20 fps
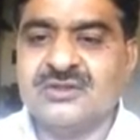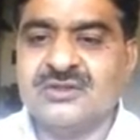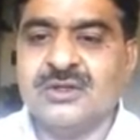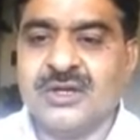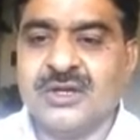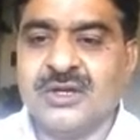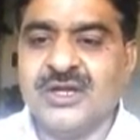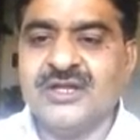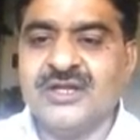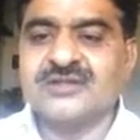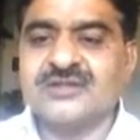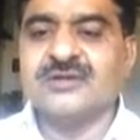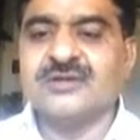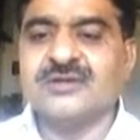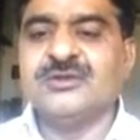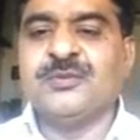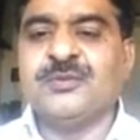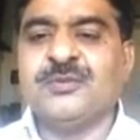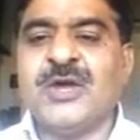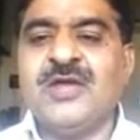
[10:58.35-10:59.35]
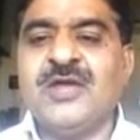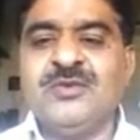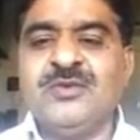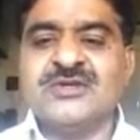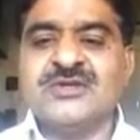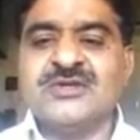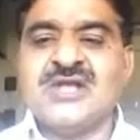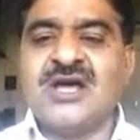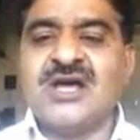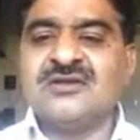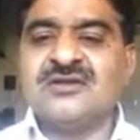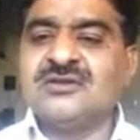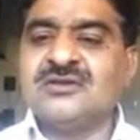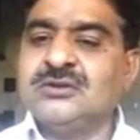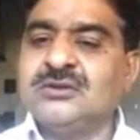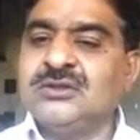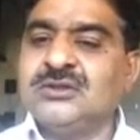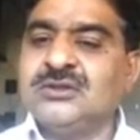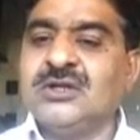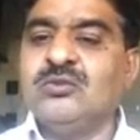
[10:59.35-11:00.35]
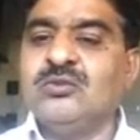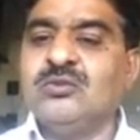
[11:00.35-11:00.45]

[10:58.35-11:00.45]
The radius of the pipe is large, then